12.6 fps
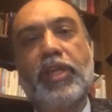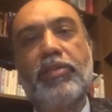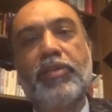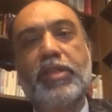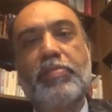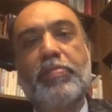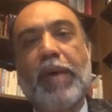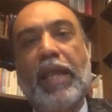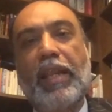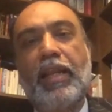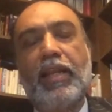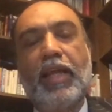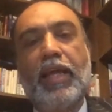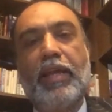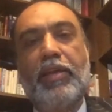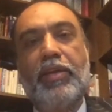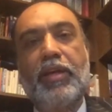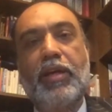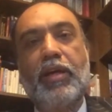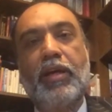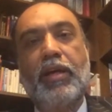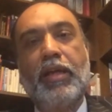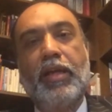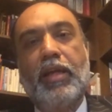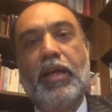this panel, and
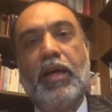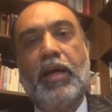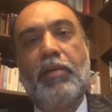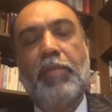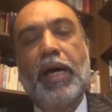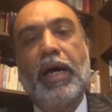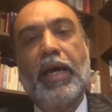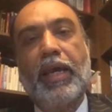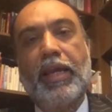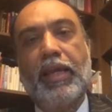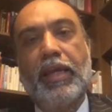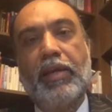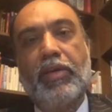my